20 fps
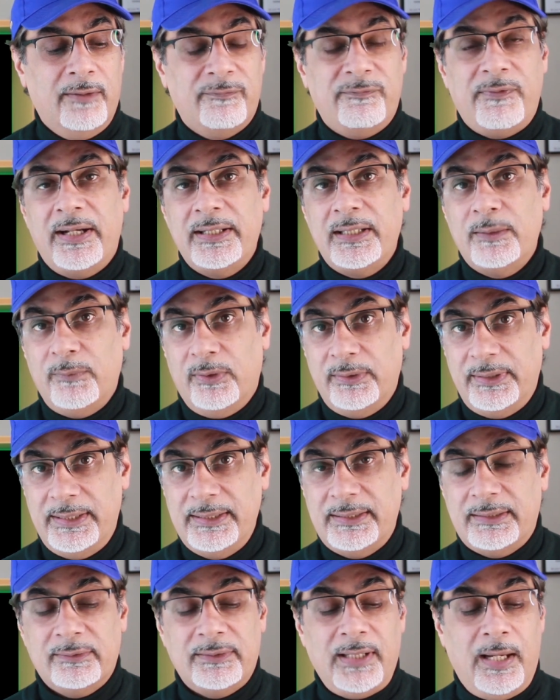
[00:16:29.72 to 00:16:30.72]
find him on
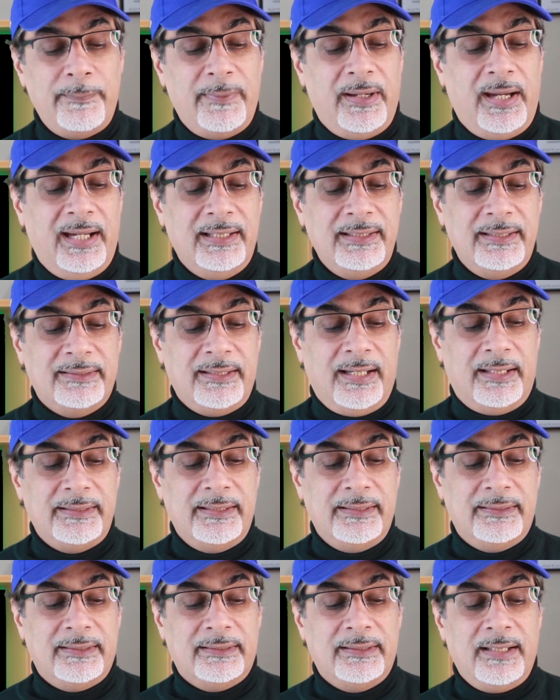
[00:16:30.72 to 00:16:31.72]
Instagram at
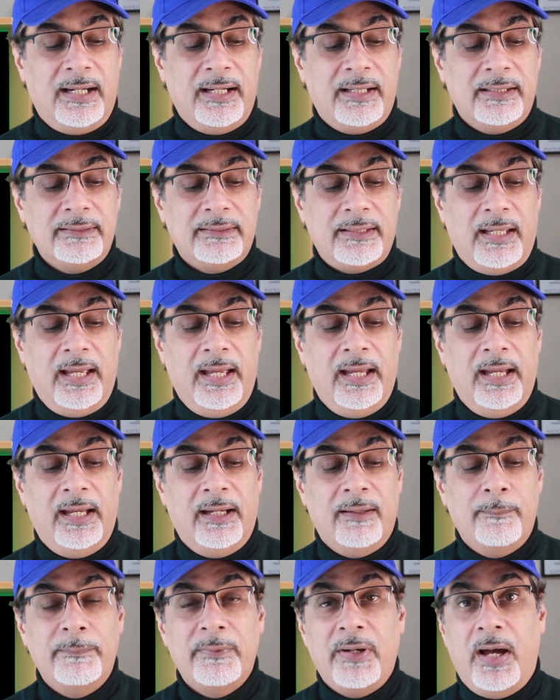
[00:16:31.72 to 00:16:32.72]
Alizade Cigars,
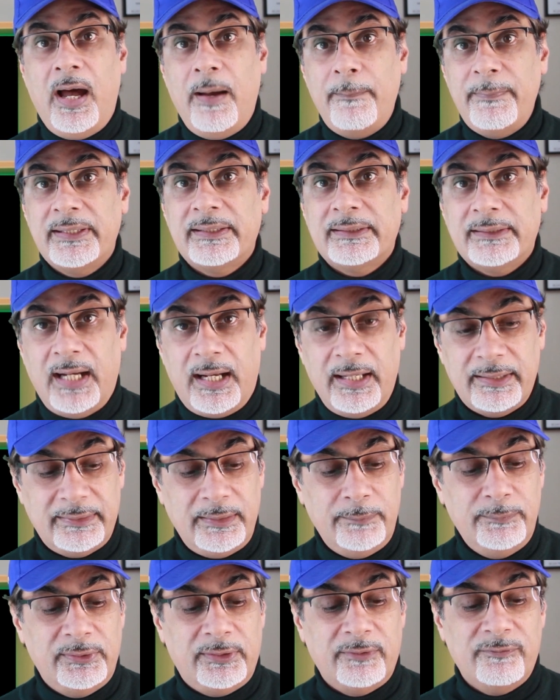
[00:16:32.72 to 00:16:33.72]
Muhammad
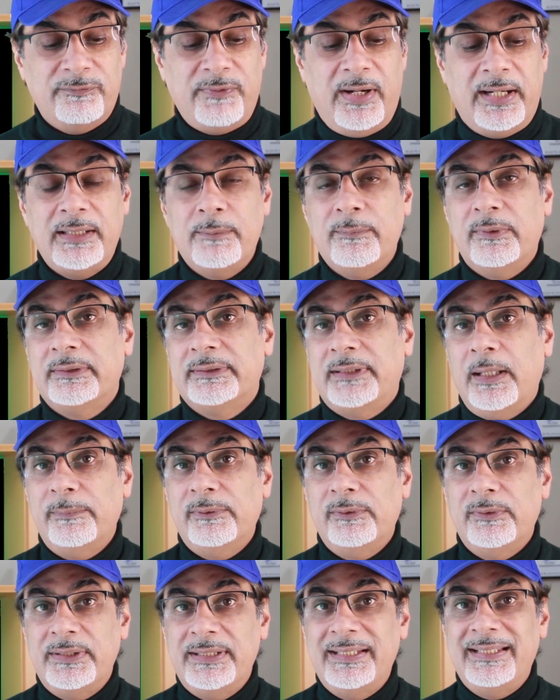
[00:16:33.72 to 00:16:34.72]
Qasim, you can find him on
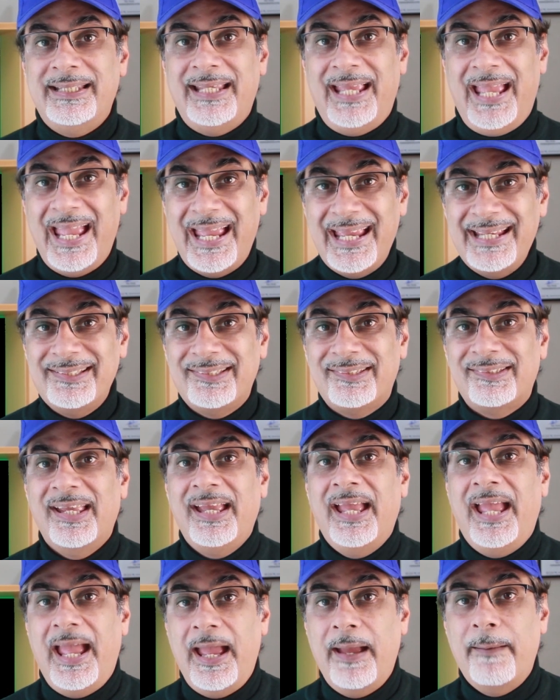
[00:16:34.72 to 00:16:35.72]

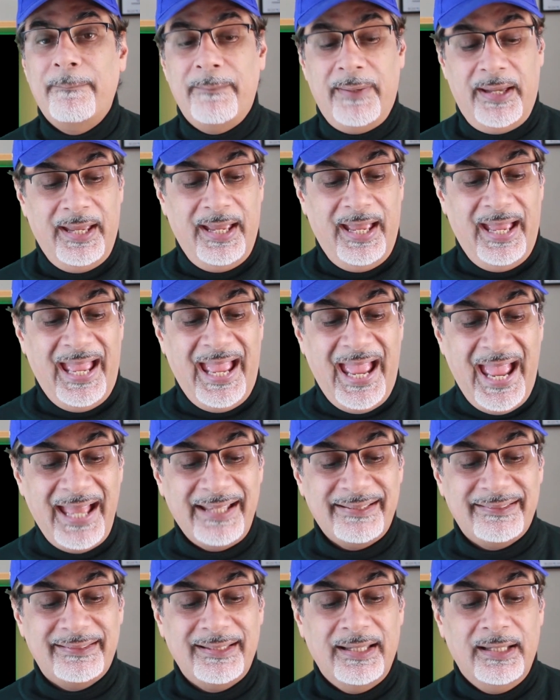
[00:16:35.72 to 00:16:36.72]

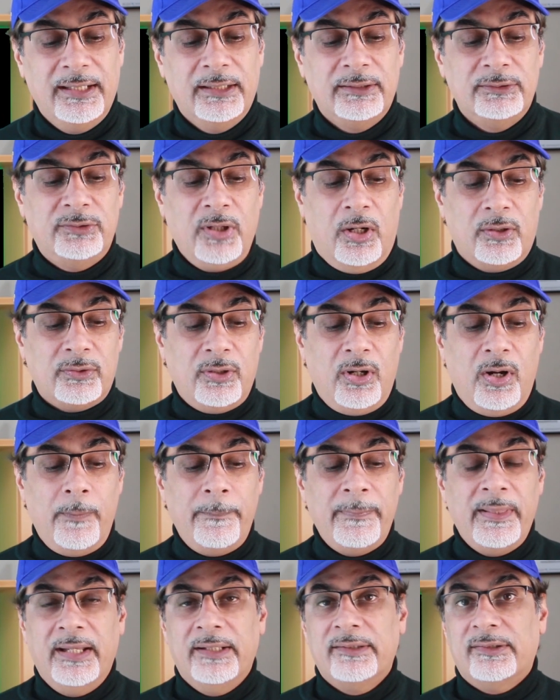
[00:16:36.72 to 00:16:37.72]

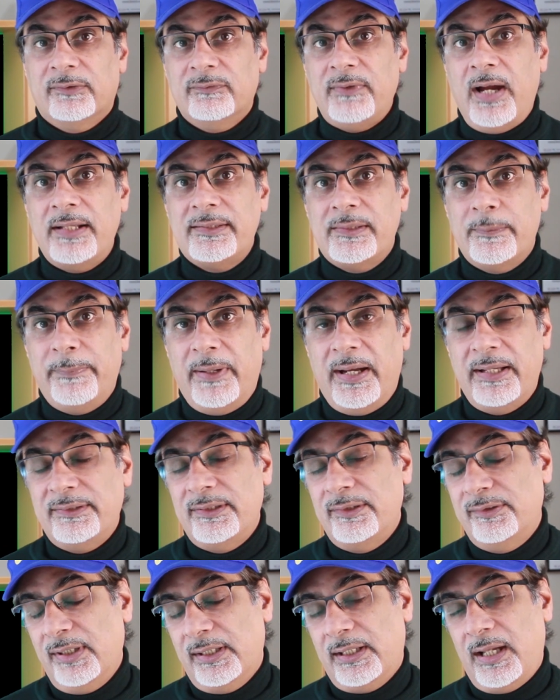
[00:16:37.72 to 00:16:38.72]
WEHMS.com, Siraj
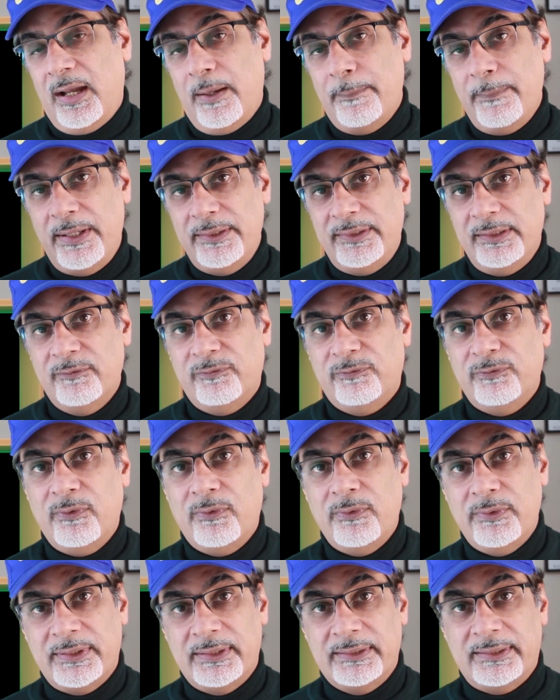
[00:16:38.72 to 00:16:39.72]
Abbasi, check out amazing
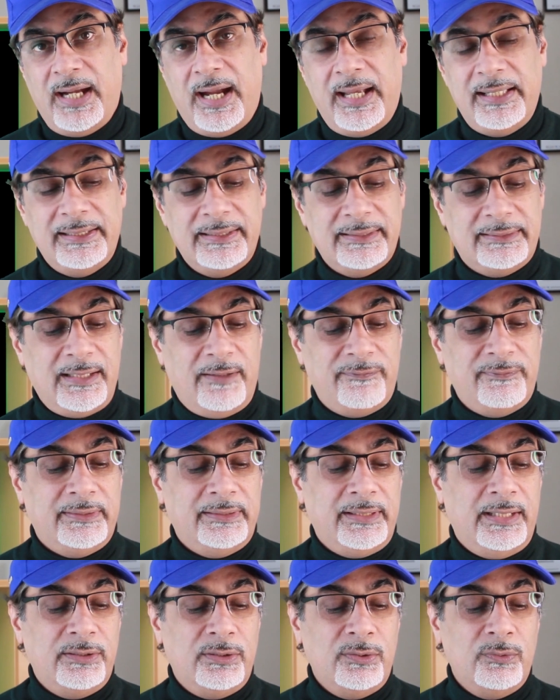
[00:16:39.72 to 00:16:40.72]
floors and tiling and stuff
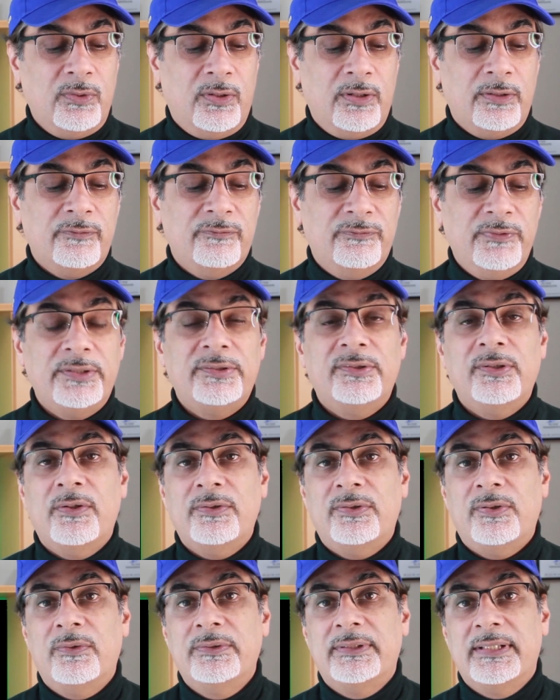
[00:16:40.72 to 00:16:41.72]
that they do on
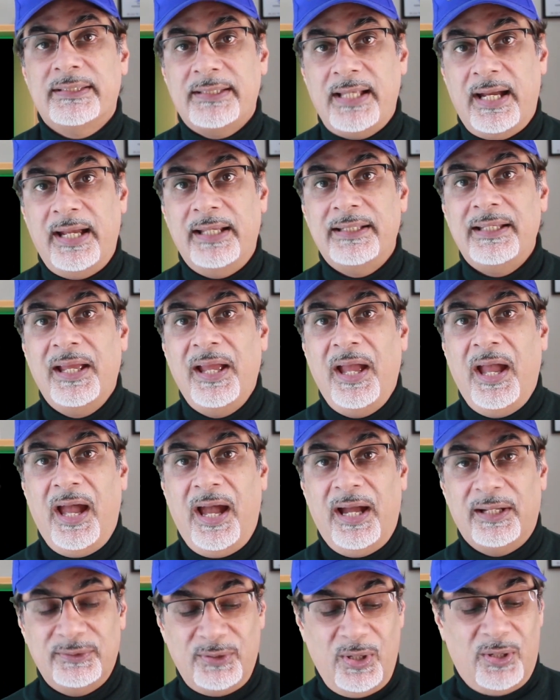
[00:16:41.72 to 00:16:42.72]

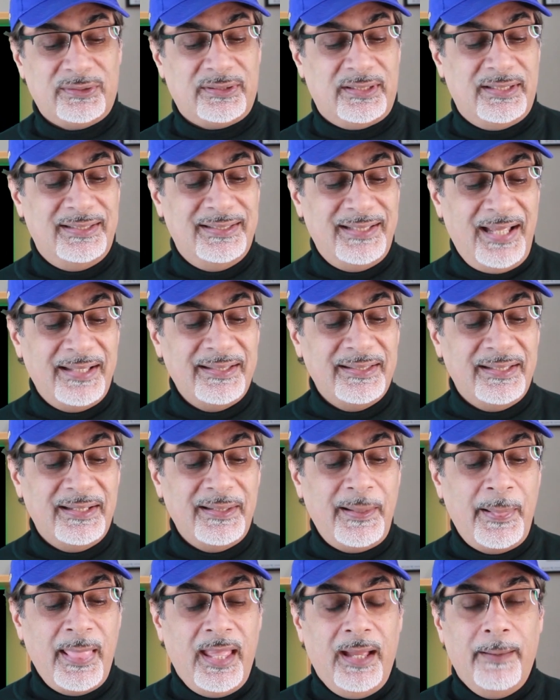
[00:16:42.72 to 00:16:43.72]
virtuosodesign.london,